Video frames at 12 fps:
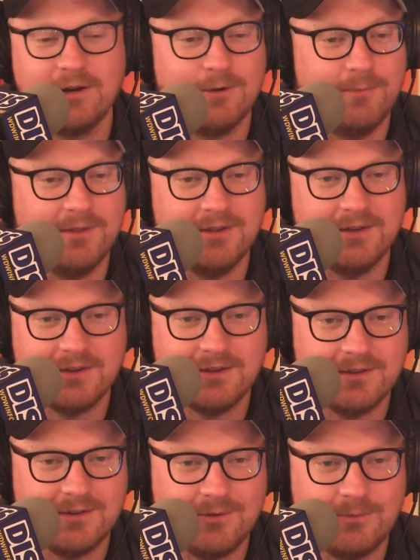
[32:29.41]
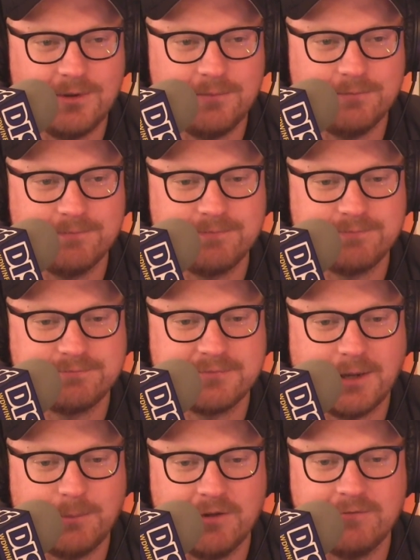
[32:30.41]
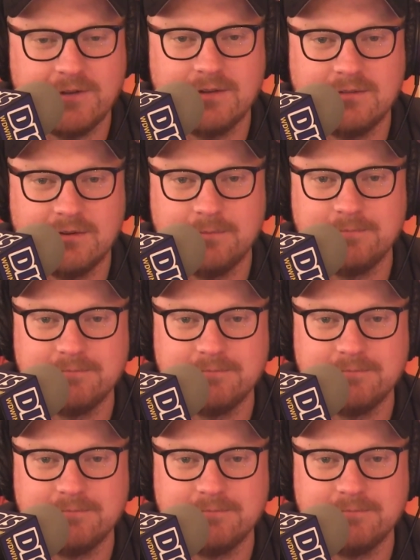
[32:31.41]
and I'll be like, "You know what? I'm not fancy.